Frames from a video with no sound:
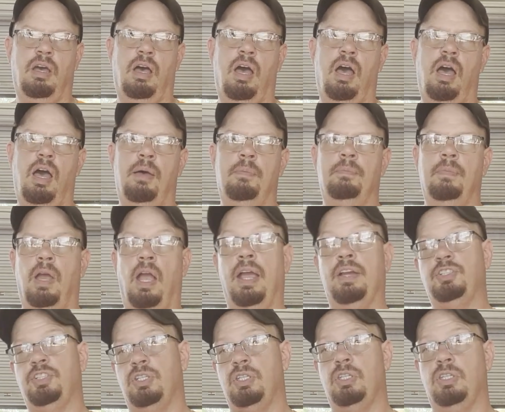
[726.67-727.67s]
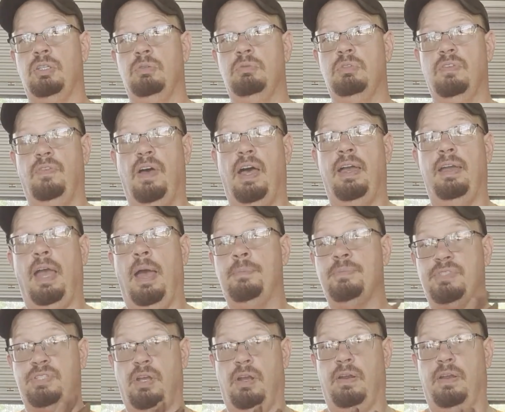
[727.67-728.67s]
Actually, you divide, I'm
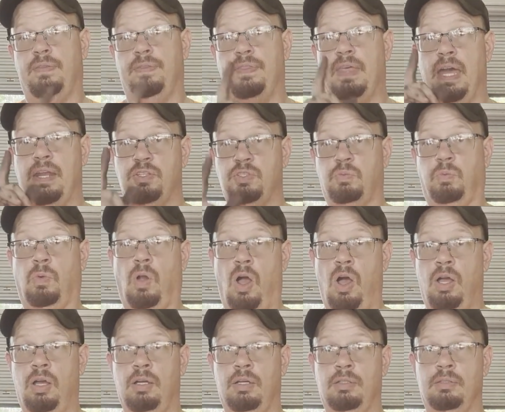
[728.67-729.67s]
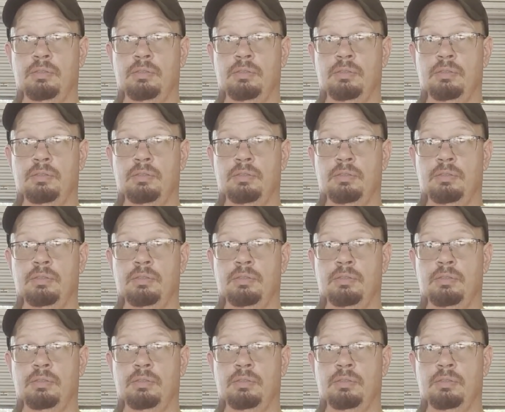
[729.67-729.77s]
sorry, that is wrong.